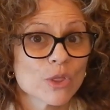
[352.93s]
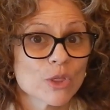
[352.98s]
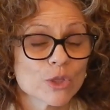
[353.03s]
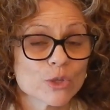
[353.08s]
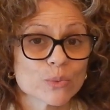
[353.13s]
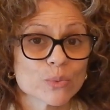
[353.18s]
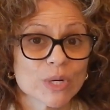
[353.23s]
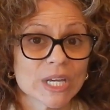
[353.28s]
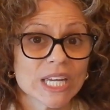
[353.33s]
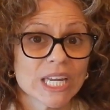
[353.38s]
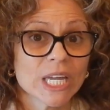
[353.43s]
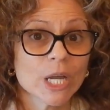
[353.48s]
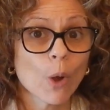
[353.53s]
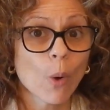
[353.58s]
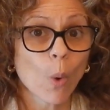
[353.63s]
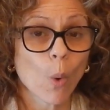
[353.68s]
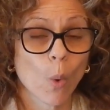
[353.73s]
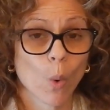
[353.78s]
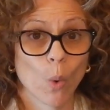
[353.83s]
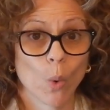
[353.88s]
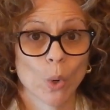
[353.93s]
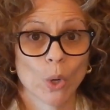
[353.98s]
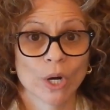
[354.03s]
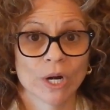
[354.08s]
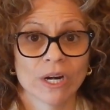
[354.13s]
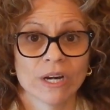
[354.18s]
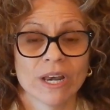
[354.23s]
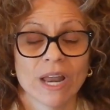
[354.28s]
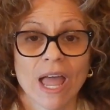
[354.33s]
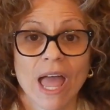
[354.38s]

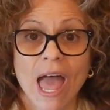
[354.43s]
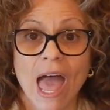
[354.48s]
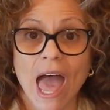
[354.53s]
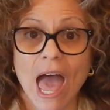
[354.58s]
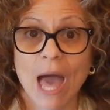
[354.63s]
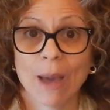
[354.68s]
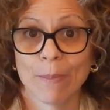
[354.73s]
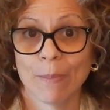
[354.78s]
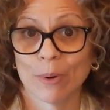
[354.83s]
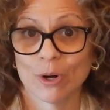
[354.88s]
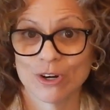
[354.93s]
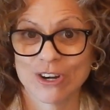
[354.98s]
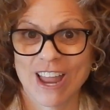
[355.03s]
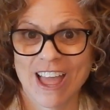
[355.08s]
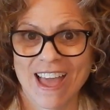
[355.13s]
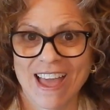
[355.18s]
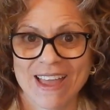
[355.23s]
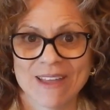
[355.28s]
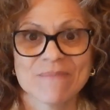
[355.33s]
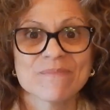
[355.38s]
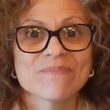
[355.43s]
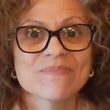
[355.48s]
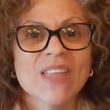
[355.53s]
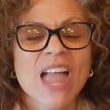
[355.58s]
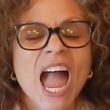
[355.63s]
3-horn Epergne.